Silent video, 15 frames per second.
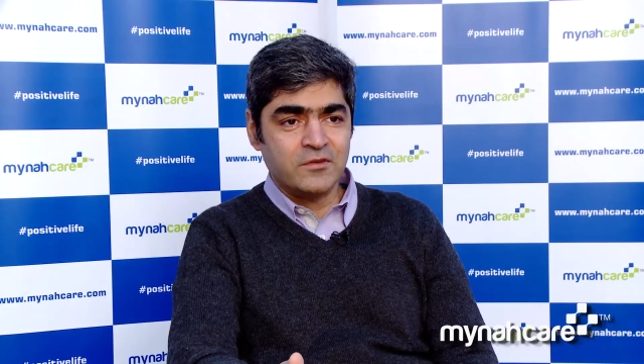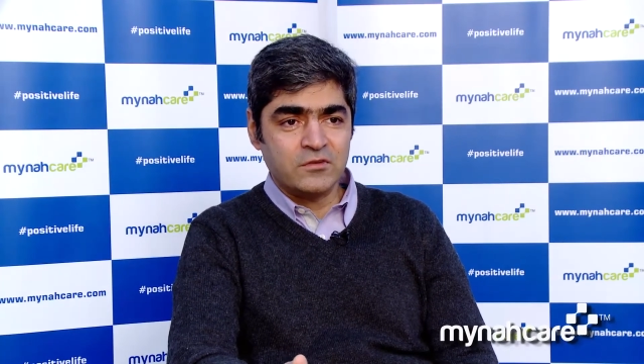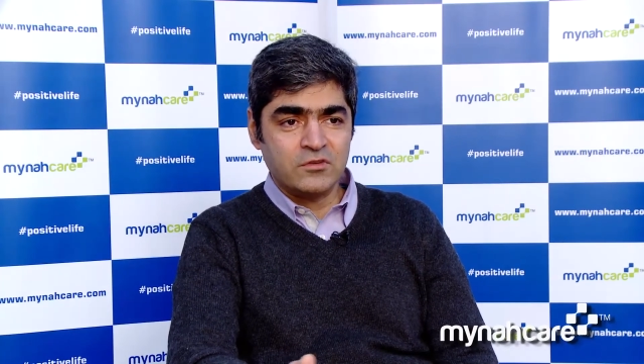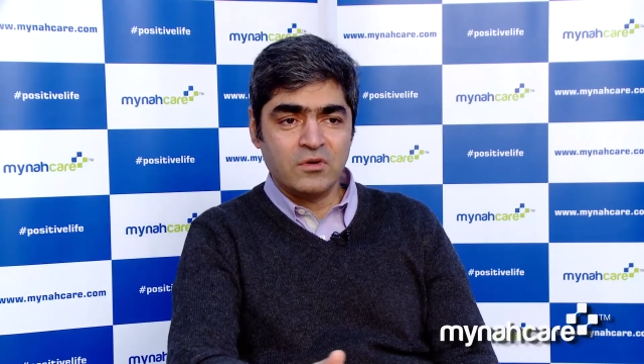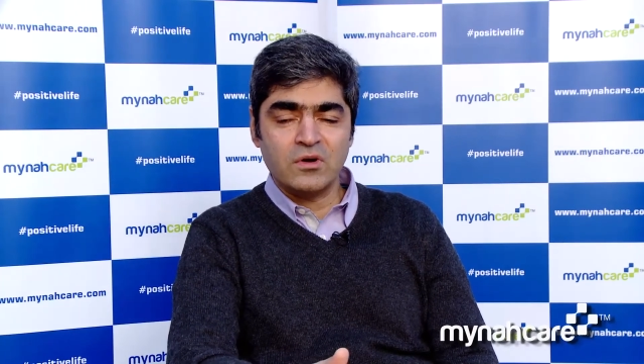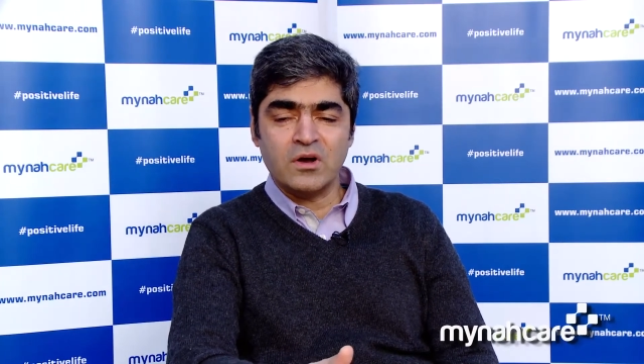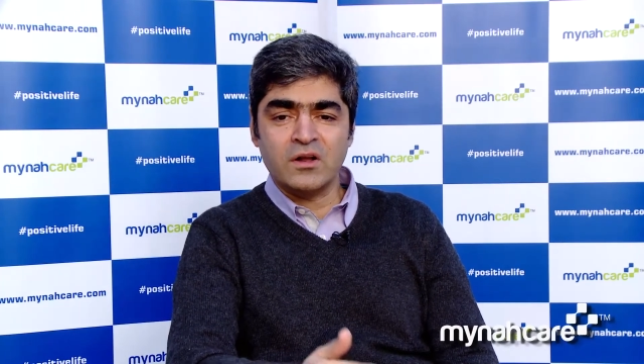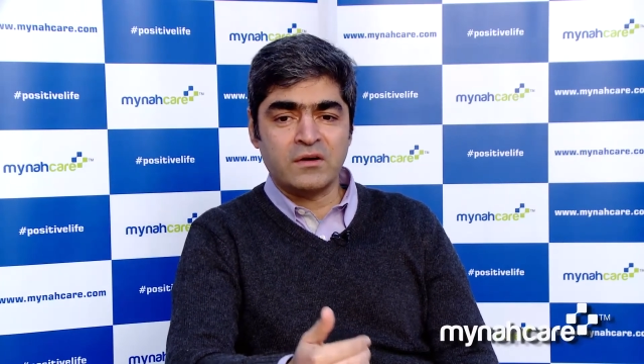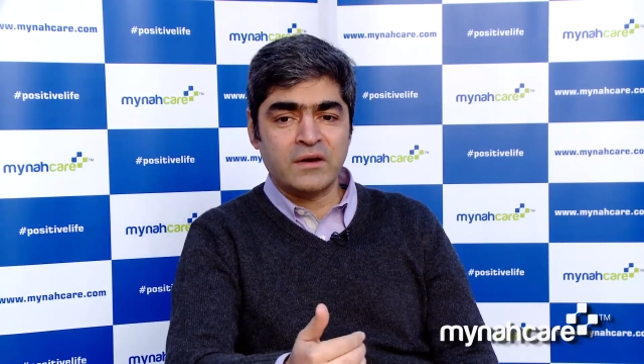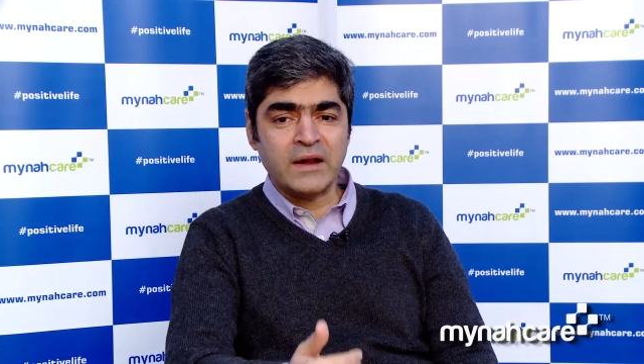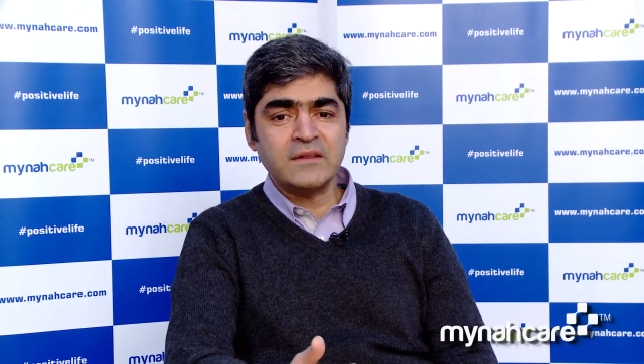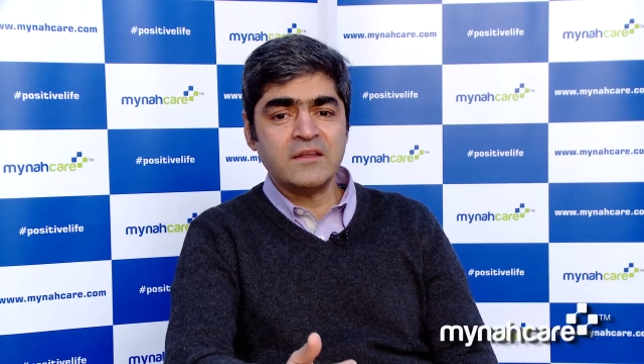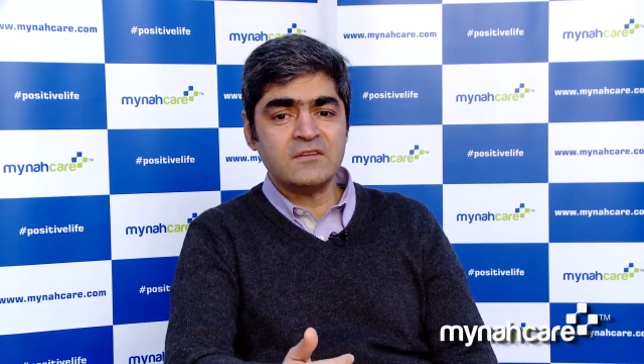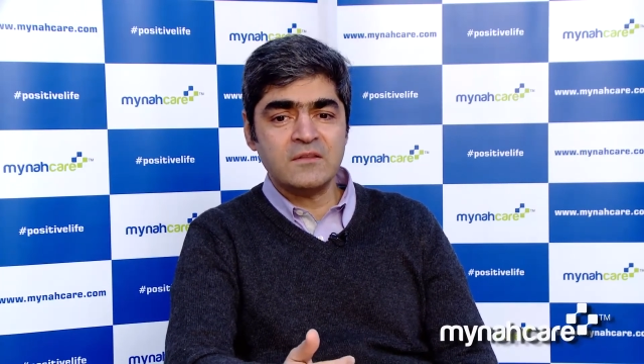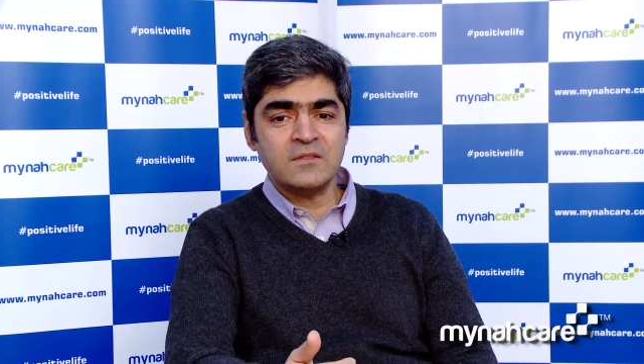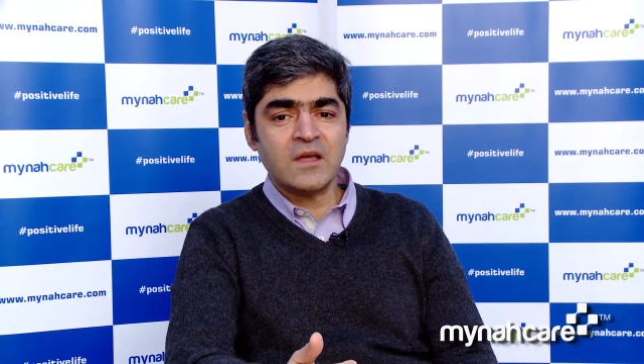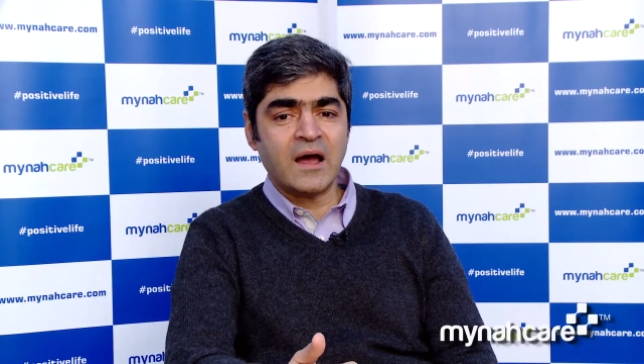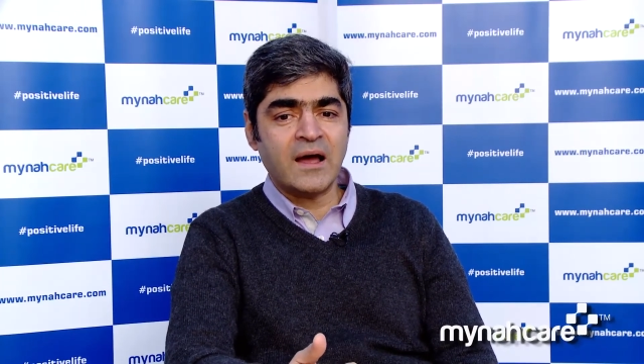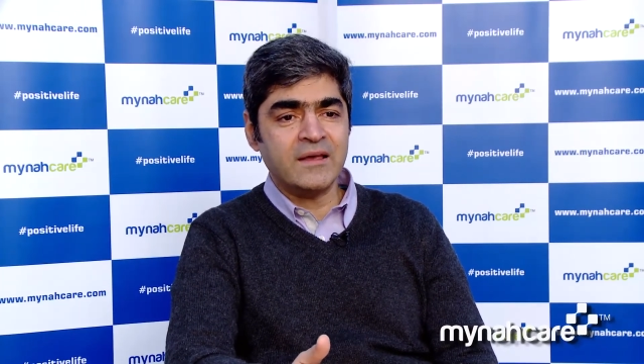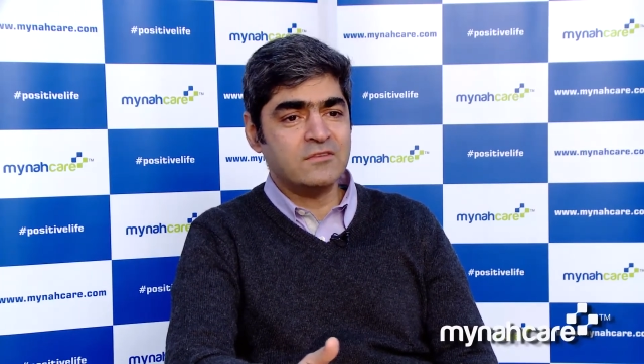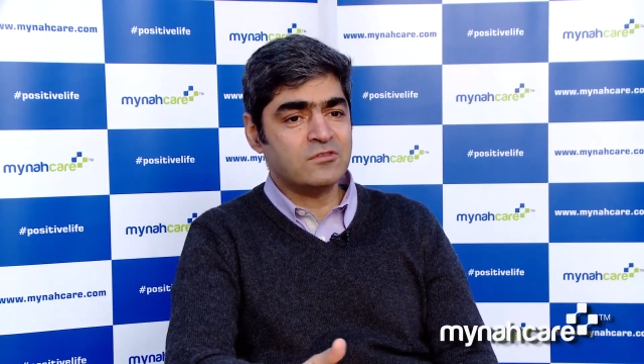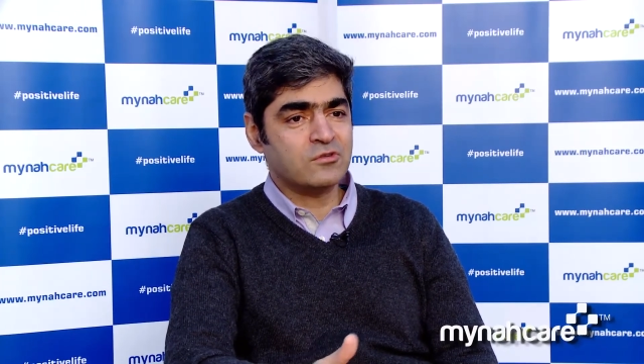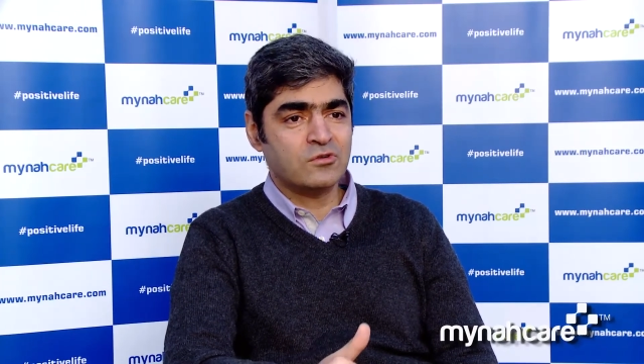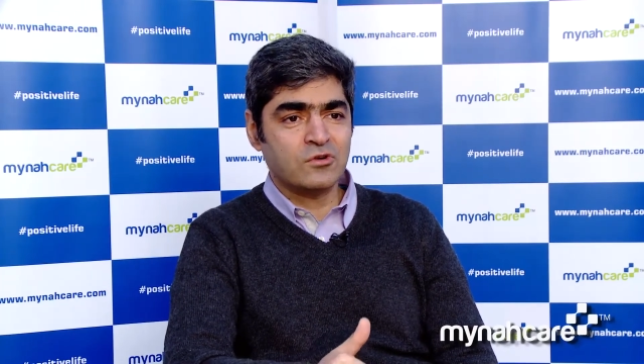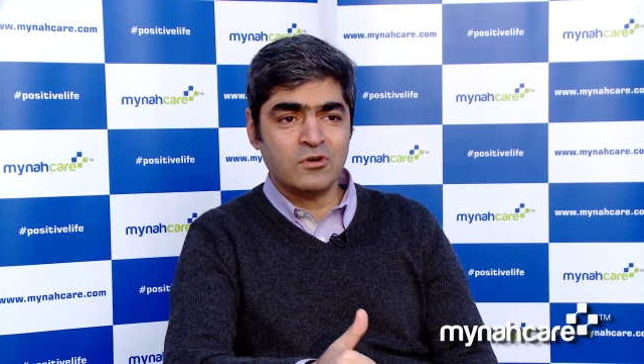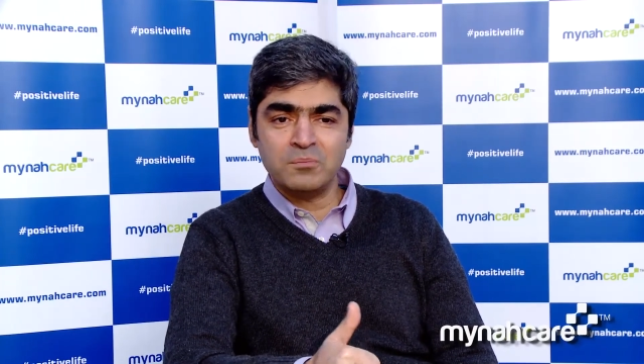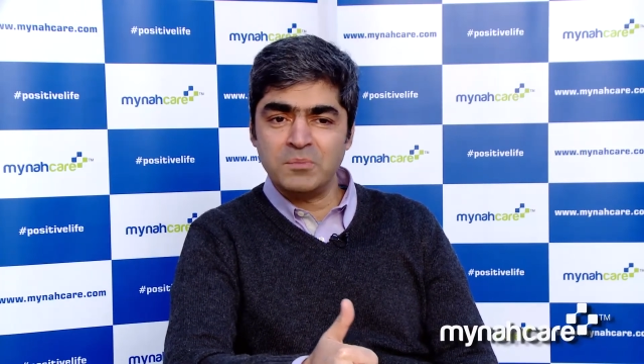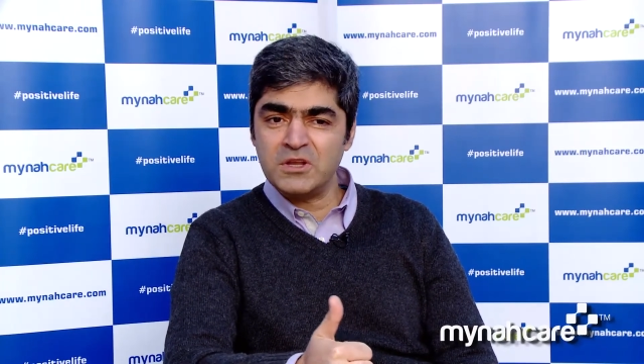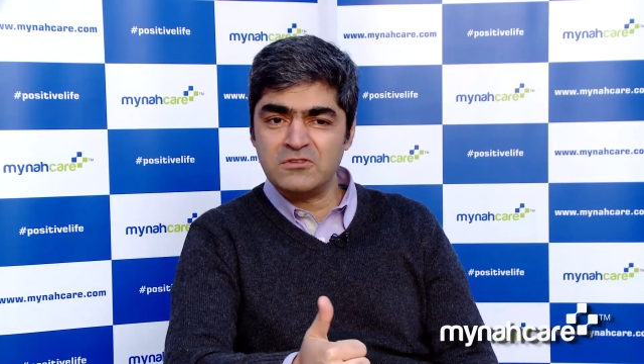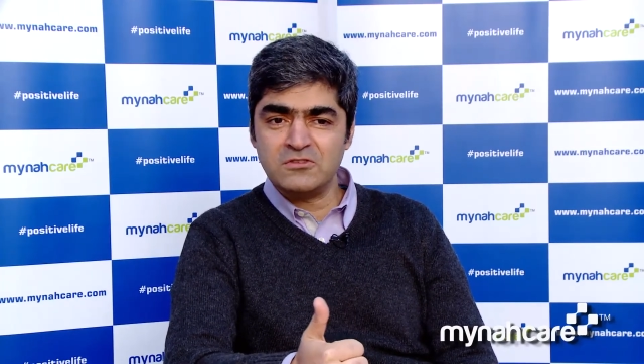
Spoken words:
So a redness in the eyes could be